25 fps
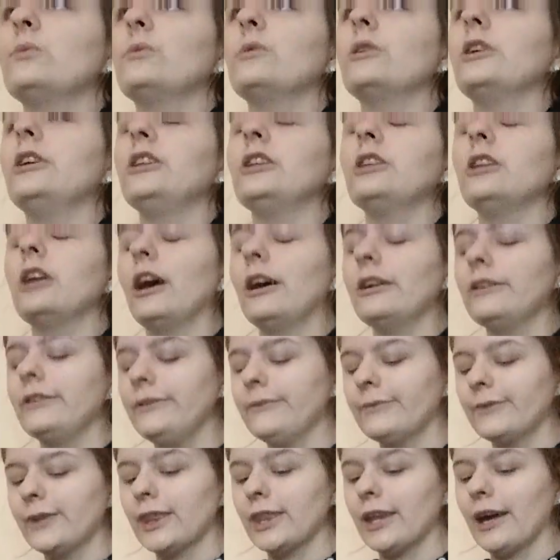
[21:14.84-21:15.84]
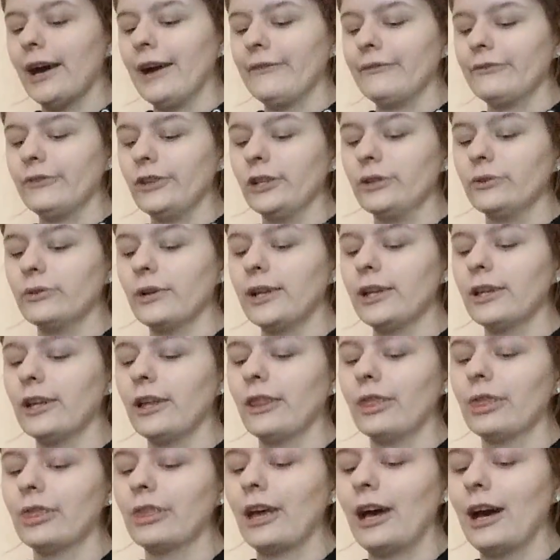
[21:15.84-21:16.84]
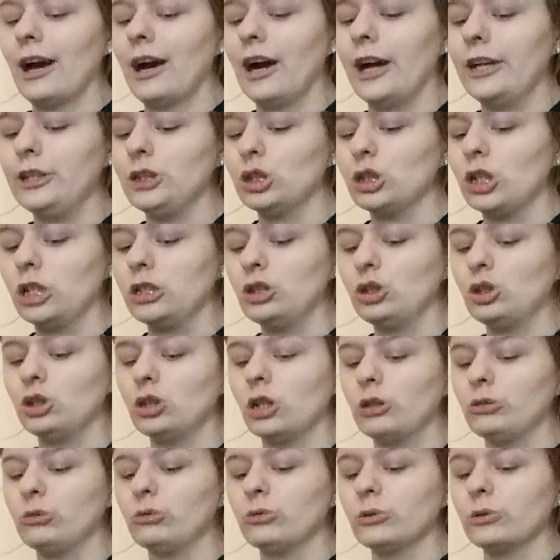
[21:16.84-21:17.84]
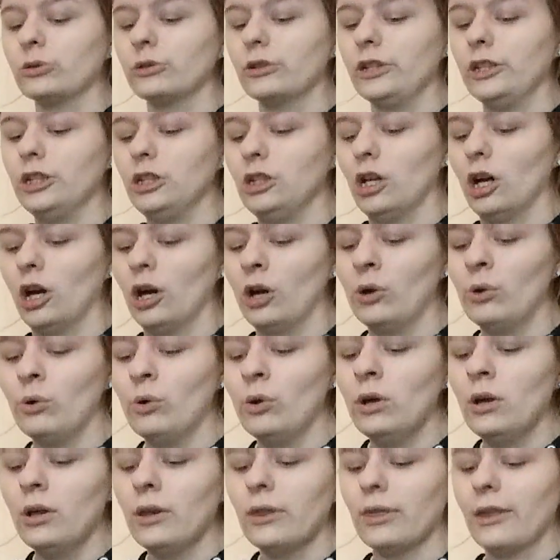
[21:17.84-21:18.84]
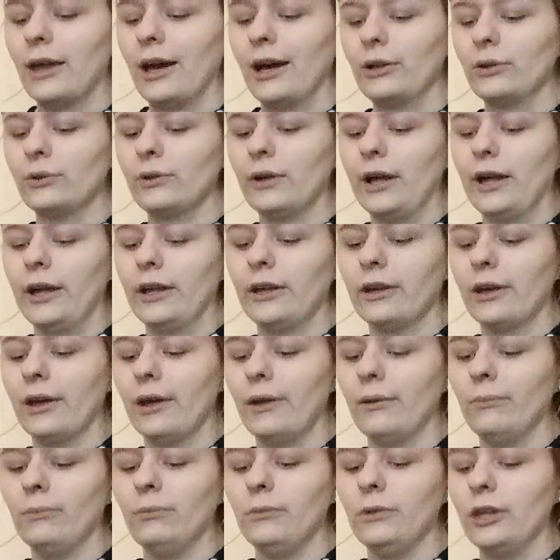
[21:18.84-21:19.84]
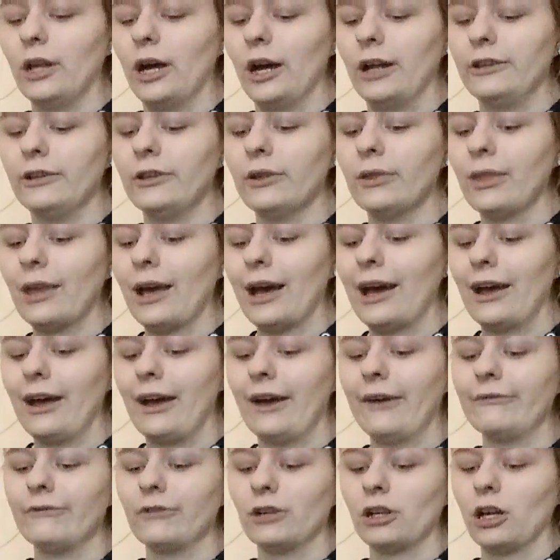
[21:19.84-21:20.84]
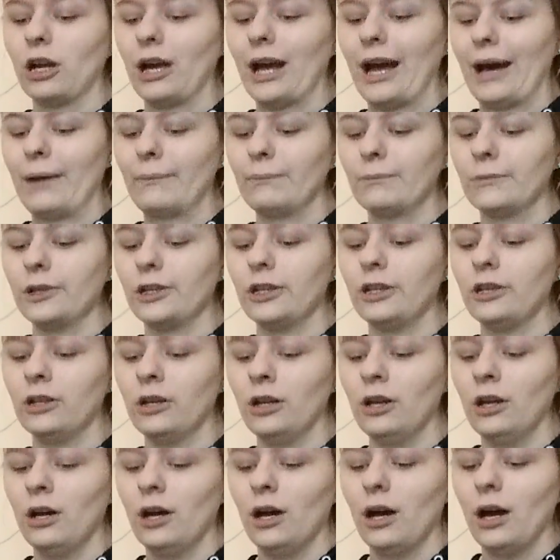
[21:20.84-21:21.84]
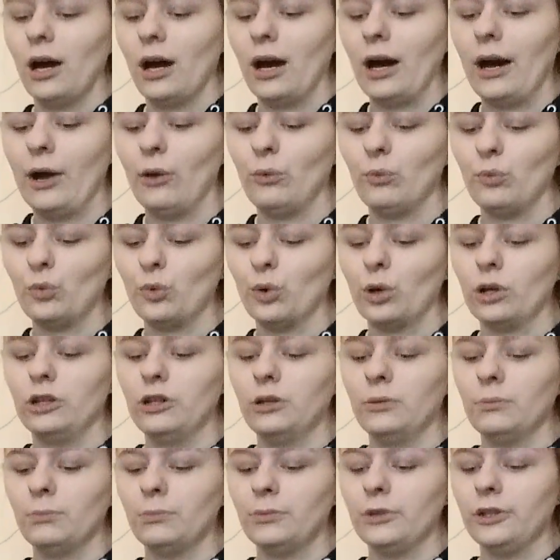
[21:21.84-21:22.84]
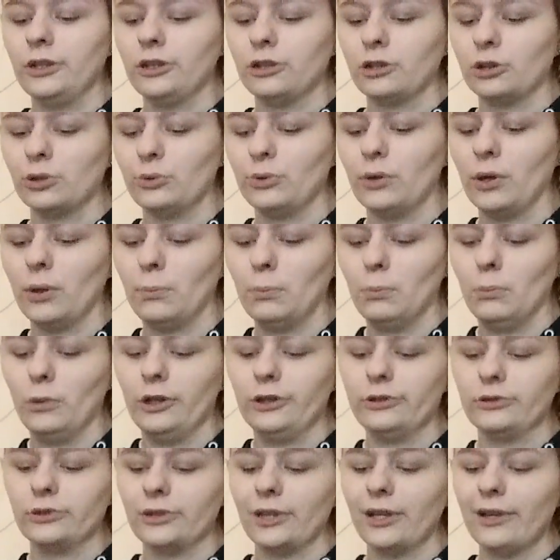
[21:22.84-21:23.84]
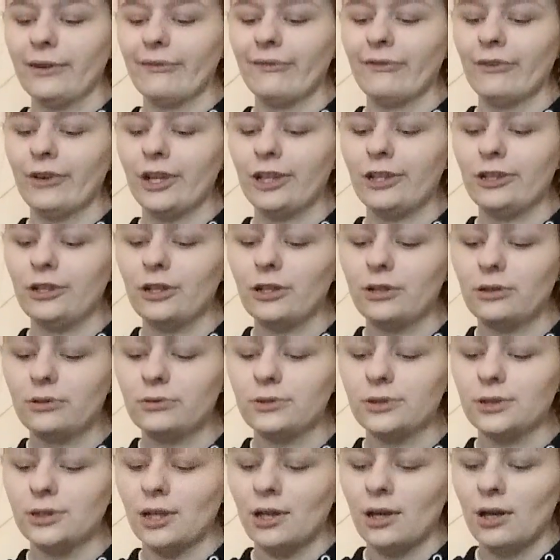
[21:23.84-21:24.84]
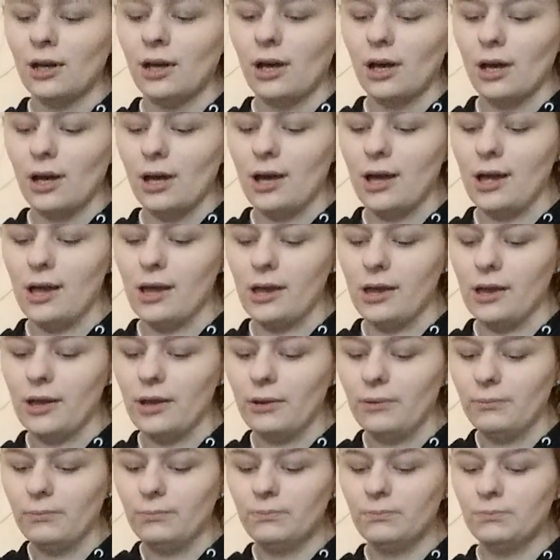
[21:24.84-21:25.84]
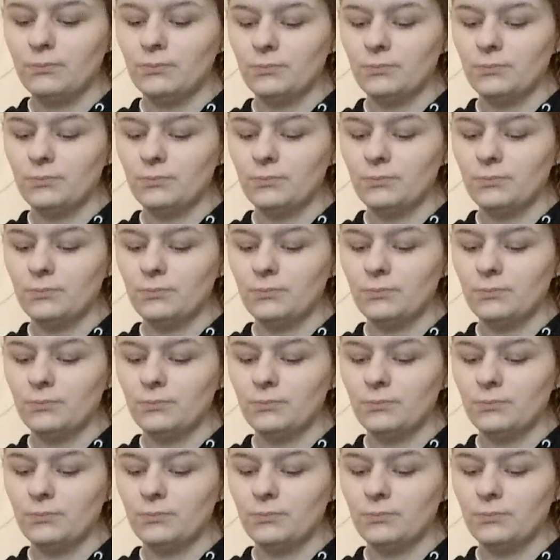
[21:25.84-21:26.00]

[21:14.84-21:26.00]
it's not even that I feel like, it's that I just generally know that, like, if none of that ever happened, I wouldn't be doing music videos and